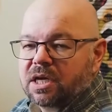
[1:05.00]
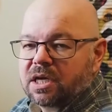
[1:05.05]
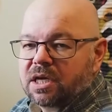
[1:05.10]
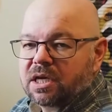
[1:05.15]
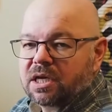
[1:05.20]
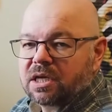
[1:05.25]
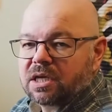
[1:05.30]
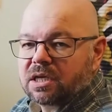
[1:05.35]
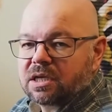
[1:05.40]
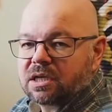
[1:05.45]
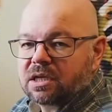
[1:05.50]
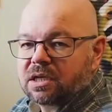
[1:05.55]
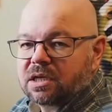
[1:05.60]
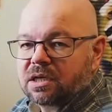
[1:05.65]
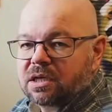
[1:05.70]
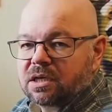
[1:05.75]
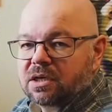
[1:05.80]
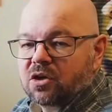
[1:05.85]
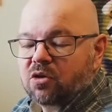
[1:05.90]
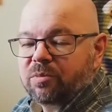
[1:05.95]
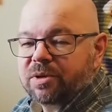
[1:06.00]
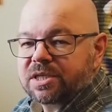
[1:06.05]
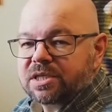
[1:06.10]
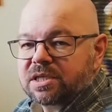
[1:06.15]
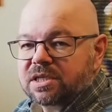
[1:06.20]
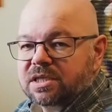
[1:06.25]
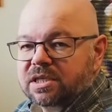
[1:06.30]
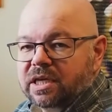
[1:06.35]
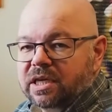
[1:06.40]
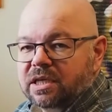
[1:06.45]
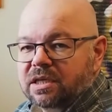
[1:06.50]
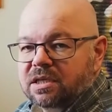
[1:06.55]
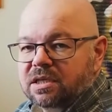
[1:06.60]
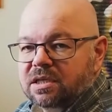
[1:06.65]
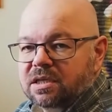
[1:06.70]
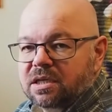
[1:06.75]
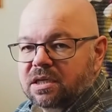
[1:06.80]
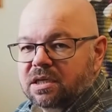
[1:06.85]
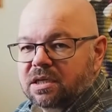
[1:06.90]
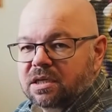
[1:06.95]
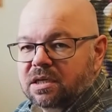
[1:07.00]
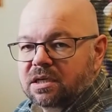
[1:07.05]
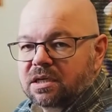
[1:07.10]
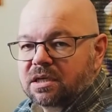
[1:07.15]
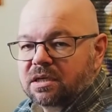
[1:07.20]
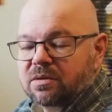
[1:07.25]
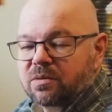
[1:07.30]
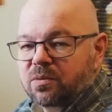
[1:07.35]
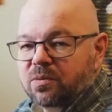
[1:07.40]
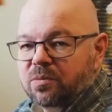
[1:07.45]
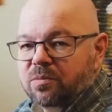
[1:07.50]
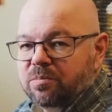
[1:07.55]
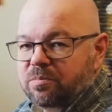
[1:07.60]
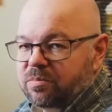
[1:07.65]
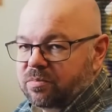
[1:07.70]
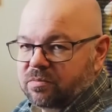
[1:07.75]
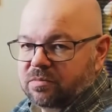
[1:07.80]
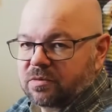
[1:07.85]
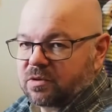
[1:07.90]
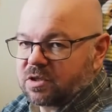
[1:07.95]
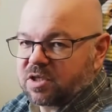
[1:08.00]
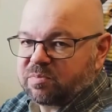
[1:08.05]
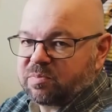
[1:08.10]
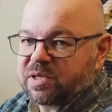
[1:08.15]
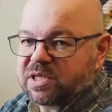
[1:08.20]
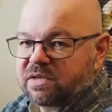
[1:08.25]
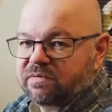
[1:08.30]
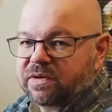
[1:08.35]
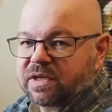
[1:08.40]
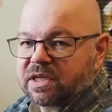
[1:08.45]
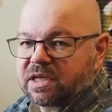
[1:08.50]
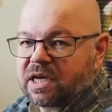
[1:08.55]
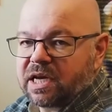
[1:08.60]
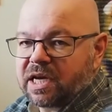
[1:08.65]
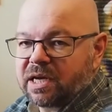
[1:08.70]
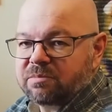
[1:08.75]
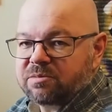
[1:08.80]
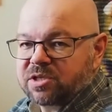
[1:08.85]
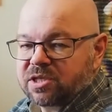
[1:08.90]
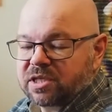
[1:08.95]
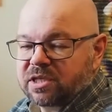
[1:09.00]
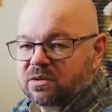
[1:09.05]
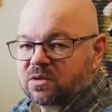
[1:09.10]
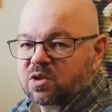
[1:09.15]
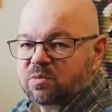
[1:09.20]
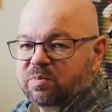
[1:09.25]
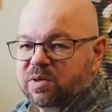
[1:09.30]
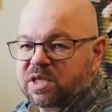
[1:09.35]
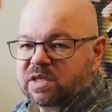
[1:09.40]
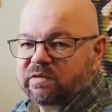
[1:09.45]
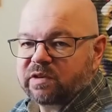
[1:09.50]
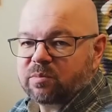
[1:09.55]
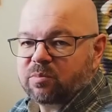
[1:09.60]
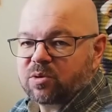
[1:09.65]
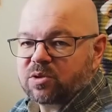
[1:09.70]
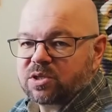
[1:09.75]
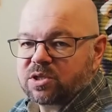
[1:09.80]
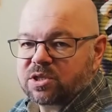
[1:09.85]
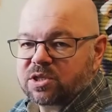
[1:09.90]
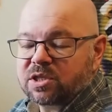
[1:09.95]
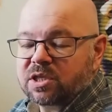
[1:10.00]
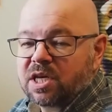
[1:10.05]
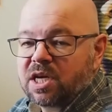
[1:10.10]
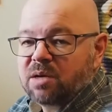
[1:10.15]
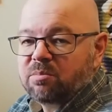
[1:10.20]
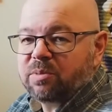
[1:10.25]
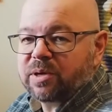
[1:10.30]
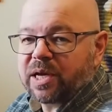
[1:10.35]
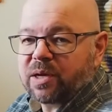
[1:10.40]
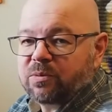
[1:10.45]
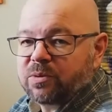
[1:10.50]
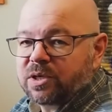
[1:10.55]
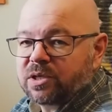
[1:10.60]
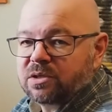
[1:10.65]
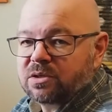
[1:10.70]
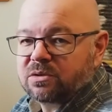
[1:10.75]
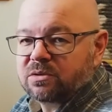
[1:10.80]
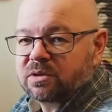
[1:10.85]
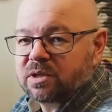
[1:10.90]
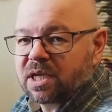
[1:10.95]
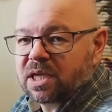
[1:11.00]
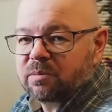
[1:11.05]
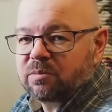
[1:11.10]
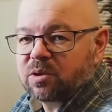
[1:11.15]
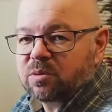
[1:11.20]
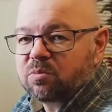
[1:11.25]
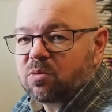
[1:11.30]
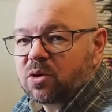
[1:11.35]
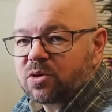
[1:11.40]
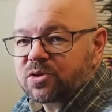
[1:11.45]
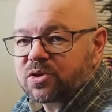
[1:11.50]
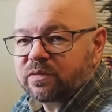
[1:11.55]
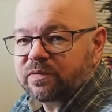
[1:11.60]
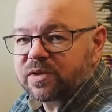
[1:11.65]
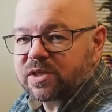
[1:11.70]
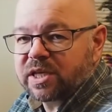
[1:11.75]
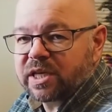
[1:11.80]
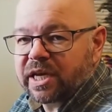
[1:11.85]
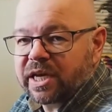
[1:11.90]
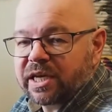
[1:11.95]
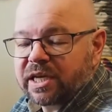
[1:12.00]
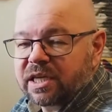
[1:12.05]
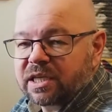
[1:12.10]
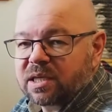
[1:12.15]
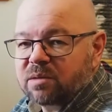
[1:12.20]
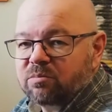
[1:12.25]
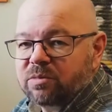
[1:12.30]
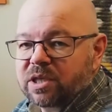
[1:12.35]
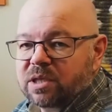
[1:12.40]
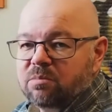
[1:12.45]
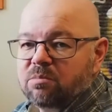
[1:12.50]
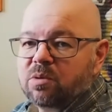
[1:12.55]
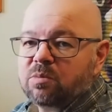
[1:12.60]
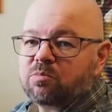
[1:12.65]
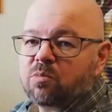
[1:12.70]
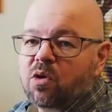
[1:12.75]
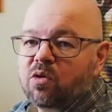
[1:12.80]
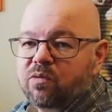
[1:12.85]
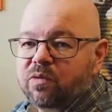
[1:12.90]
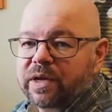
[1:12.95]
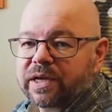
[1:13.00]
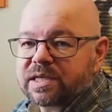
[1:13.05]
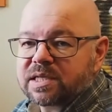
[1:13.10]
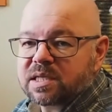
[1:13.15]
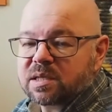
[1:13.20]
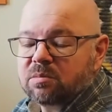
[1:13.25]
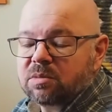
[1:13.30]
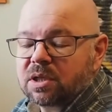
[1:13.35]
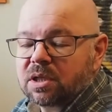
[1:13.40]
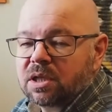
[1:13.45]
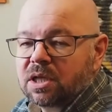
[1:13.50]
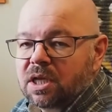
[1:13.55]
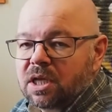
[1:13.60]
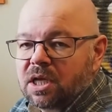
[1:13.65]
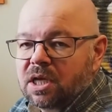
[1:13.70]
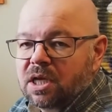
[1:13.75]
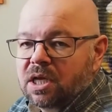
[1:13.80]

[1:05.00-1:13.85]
in Home Assistant, a specific time, set it to specific position. But I wanted to do it a little bit more sophisticated and made it a bit more flexible.